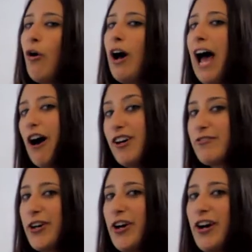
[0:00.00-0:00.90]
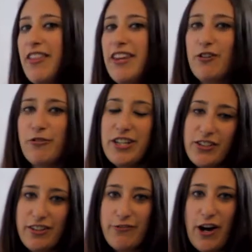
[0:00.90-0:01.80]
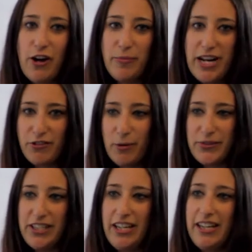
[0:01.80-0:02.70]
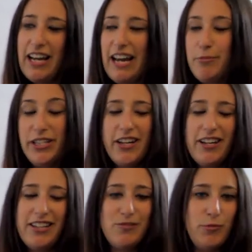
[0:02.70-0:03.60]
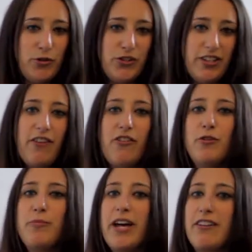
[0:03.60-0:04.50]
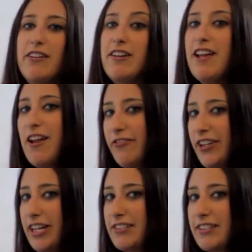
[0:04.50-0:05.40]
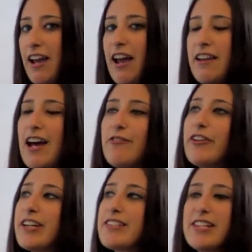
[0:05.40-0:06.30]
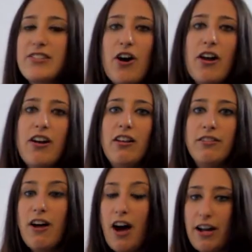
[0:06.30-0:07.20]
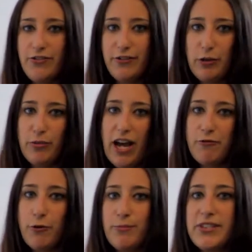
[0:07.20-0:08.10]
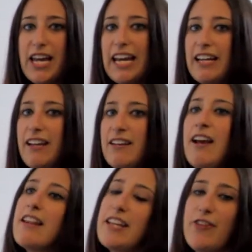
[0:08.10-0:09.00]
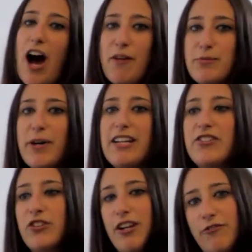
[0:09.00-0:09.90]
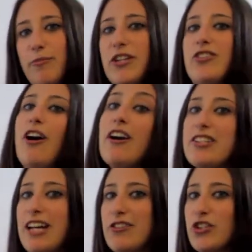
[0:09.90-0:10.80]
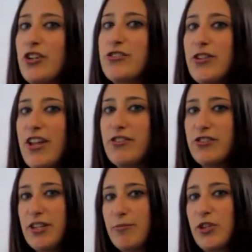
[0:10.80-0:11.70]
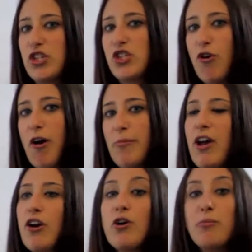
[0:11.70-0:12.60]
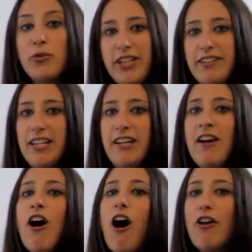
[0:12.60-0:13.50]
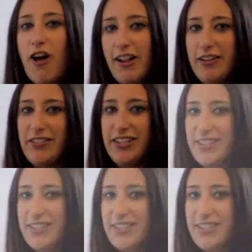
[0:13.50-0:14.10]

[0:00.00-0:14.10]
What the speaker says: However, they recently filed bankruptcy because mostly of their competitor Netflix. Netflix is on a lot of different platforms, and they've optimized their information architecture so that their summaries show up completely on all of these